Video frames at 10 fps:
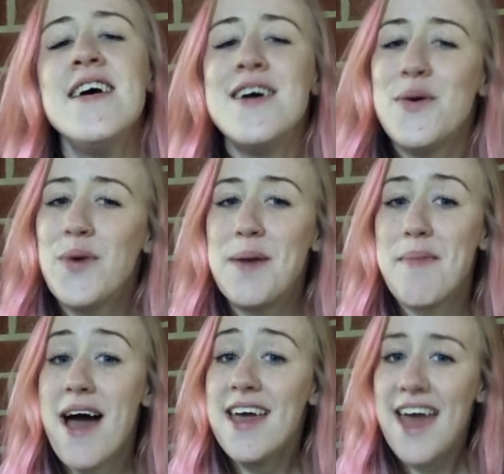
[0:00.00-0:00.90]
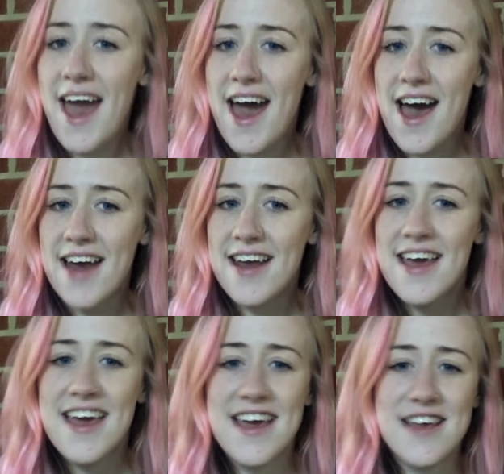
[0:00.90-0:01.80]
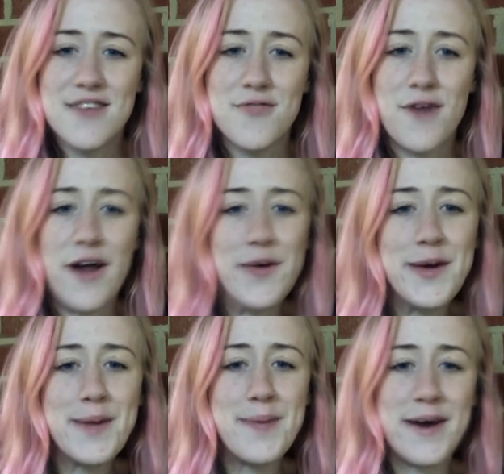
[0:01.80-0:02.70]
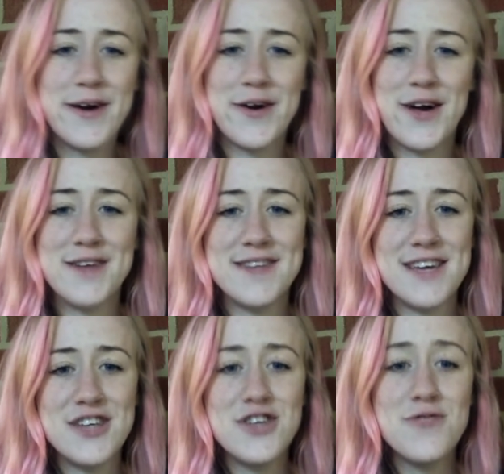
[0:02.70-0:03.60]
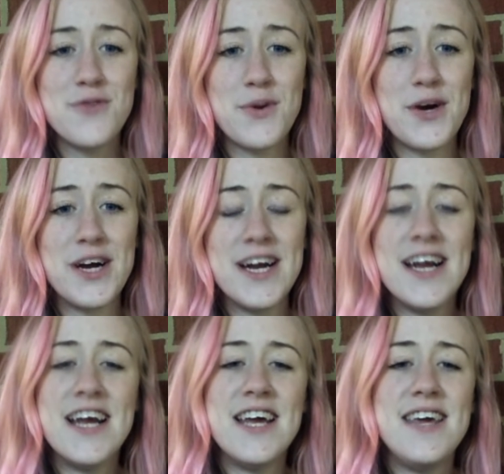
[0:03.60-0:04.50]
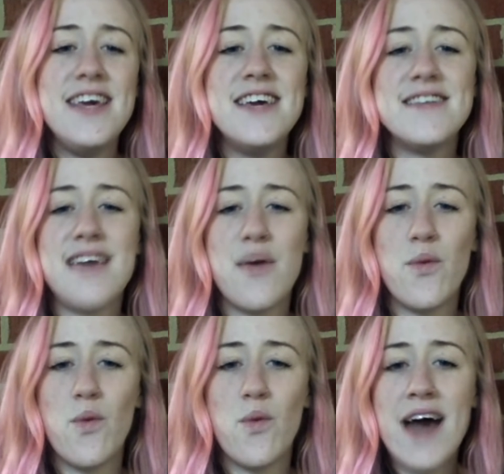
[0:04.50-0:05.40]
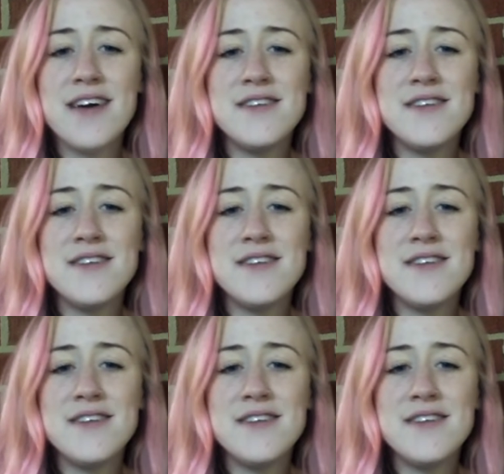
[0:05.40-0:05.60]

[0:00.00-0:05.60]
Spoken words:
When my cat is following a bug across the kitchen floor, he is a wild